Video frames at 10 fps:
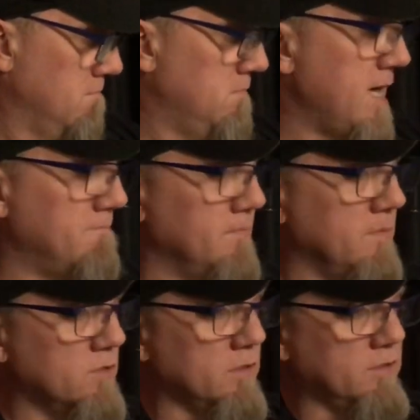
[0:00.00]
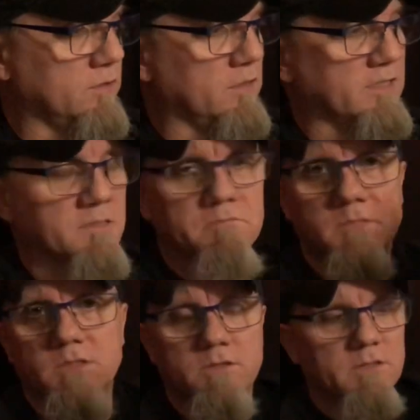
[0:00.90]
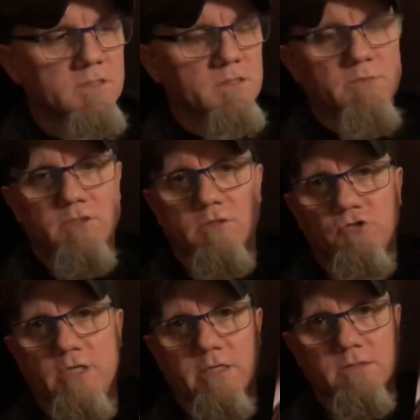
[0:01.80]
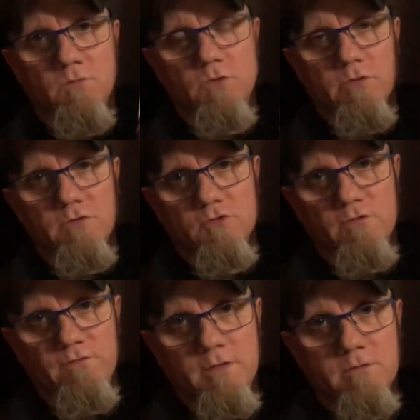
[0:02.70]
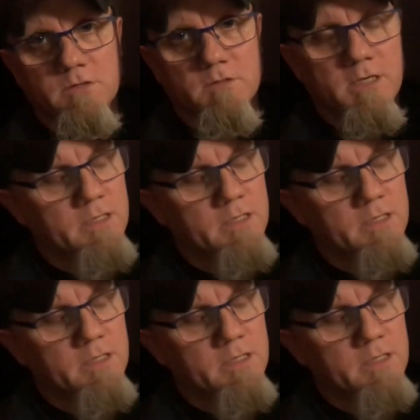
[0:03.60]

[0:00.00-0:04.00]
yeah, it's good. It's a good listen. It's a good listen. i might try to get some more other stuff now as well,